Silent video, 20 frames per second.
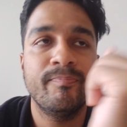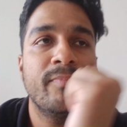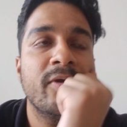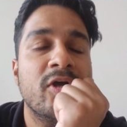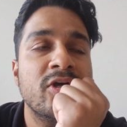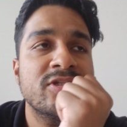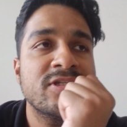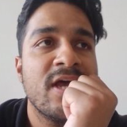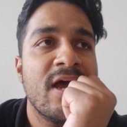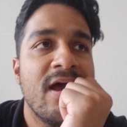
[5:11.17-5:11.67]

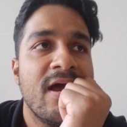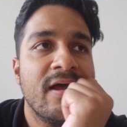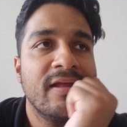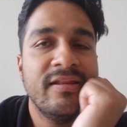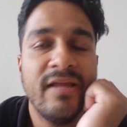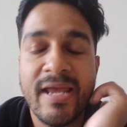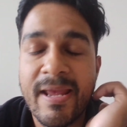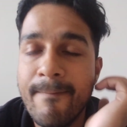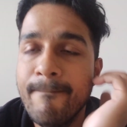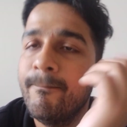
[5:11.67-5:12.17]
Because
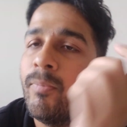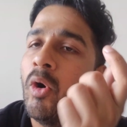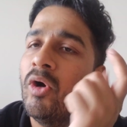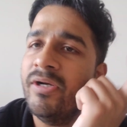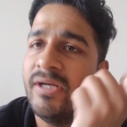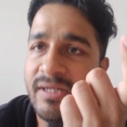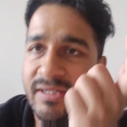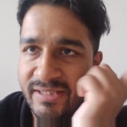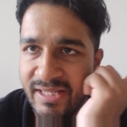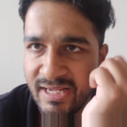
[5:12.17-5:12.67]
the
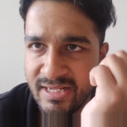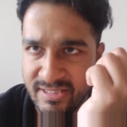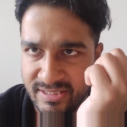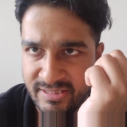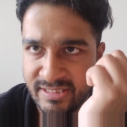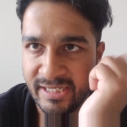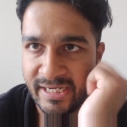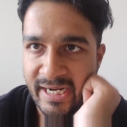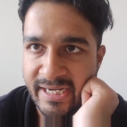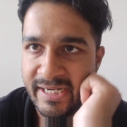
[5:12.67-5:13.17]
important
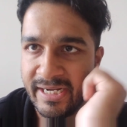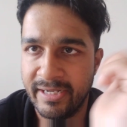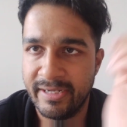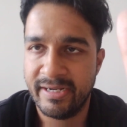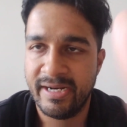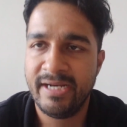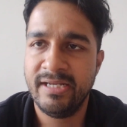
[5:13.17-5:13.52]
things that I did,